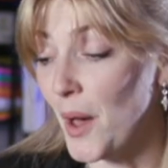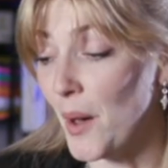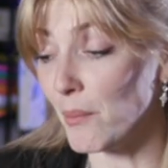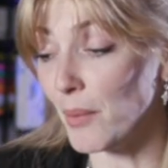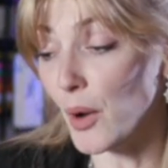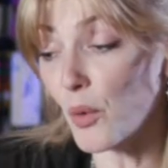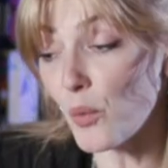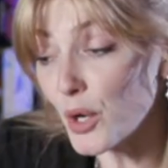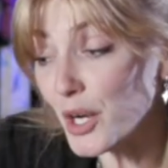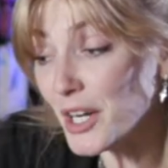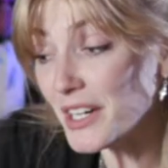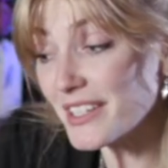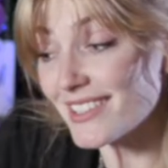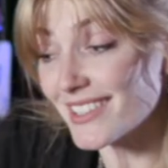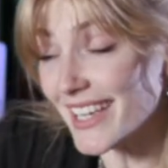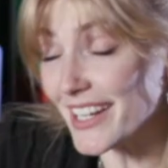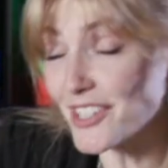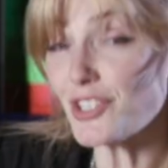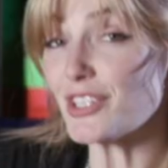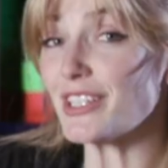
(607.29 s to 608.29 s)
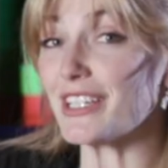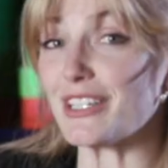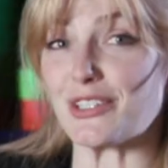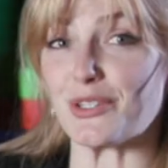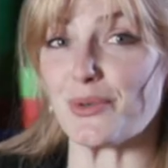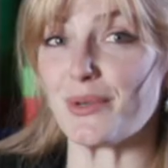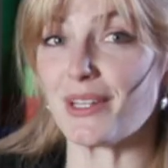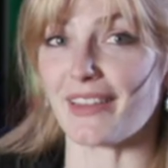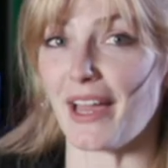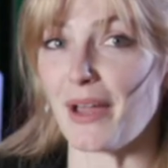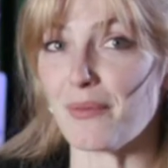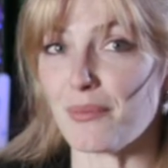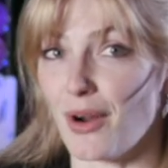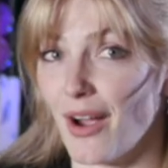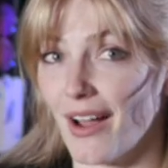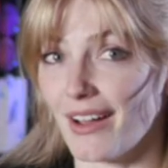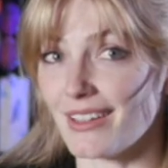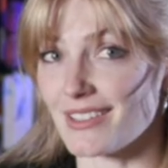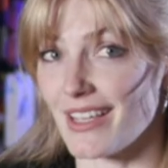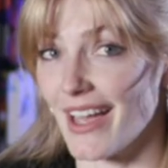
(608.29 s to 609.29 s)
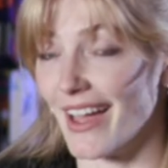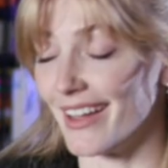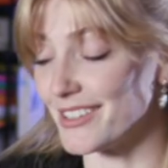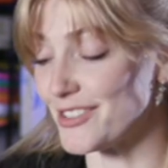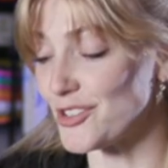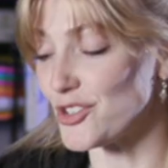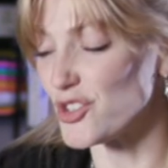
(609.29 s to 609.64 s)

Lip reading: But we're essentially doing that process,